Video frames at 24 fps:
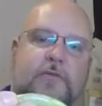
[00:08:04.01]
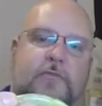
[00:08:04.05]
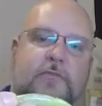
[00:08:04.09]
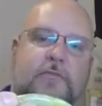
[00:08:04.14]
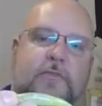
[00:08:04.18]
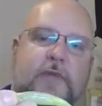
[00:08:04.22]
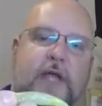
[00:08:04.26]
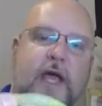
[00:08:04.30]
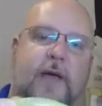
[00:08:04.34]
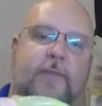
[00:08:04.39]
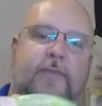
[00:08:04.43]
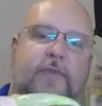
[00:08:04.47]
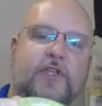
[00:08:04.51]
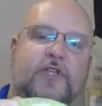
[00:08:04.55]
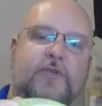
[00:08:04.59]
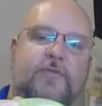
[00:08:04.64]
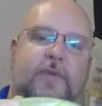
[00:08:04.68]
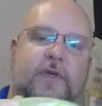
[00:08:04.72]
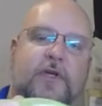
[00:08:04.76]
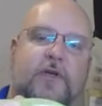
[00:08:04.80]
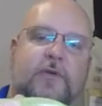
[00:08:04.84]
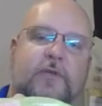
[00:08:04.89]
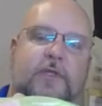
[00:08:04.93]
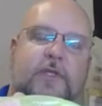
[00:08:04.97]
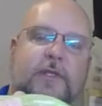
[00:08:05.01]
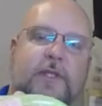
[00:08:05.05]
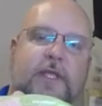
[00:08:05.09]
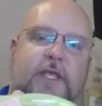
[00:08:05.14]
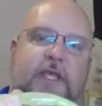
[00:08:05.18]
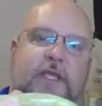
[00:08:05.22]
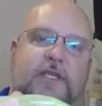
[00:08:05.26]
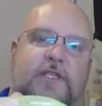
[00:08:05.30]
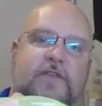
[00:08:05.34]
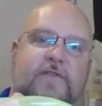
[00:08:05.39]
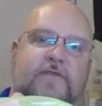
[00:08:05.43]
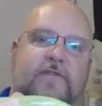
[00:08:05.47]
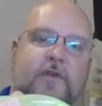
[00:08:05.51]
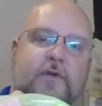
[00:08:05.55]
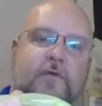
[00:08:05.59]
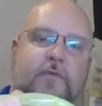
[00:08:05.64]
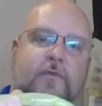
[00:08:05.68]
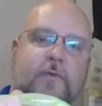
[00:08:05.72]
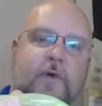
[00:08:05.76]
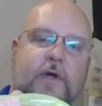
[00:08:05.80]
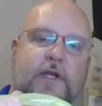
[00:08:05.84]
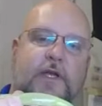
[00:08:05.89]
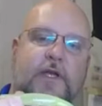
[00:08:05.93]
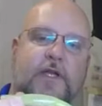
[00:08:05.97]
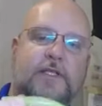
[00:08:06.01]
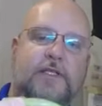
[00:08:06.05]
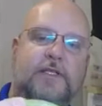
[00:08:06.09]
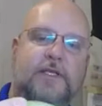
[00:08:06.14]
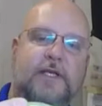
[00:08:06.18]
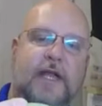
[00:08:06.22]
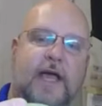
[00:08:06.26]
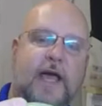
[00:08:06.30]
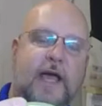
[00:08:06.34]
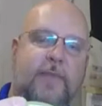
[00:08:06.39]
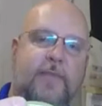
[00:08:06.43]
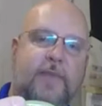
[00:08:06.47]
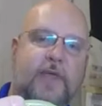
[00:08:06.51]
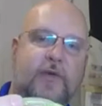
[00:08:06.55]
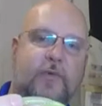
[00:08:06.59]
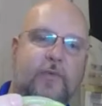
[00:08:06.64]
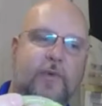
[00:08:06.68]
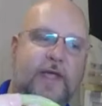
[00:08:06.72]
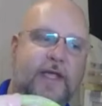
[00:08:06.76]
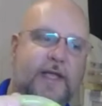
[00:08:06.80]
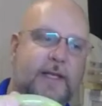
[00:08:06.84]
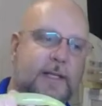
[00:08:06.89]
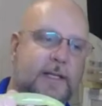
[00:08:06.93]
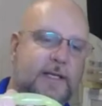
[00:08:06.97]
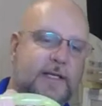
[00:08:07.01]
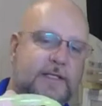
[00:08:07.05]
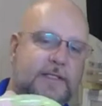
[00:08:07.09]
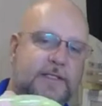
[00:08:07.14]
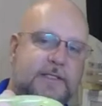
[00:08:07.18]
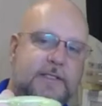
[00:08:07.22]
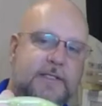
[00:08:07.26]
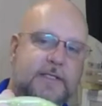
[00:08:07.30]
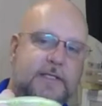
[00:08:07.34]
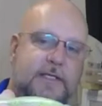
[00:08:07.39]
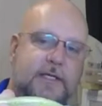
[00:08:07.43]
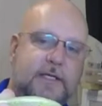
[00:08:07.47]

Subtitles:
not much bigger than these if you're wanting it to not be weedless.